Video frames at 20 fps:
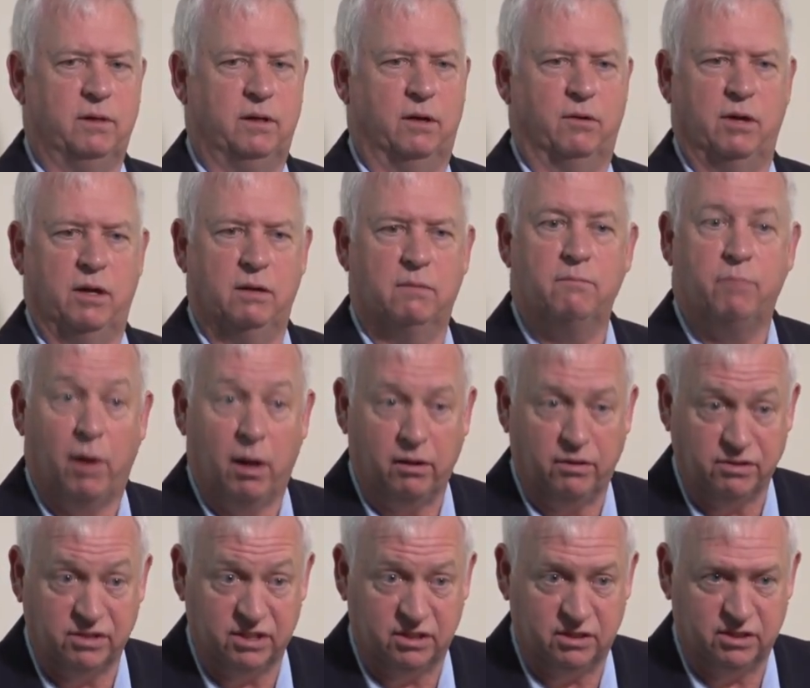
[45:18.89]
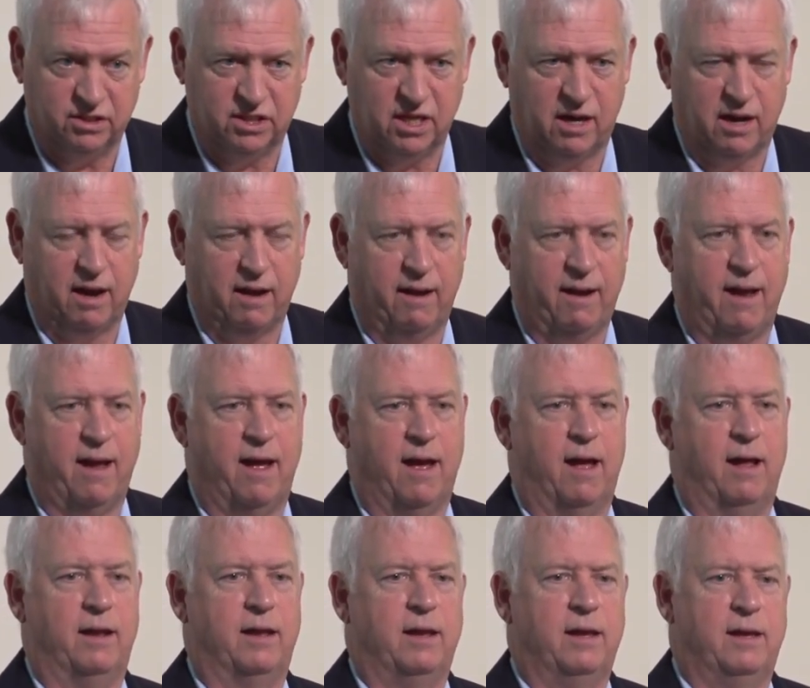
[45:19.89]
you know, impulses that I
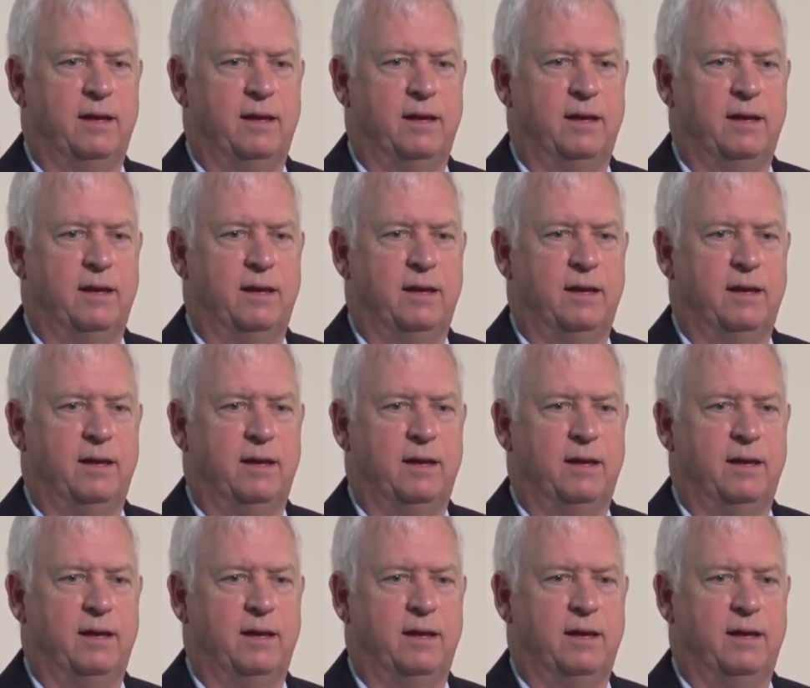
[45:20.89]
had.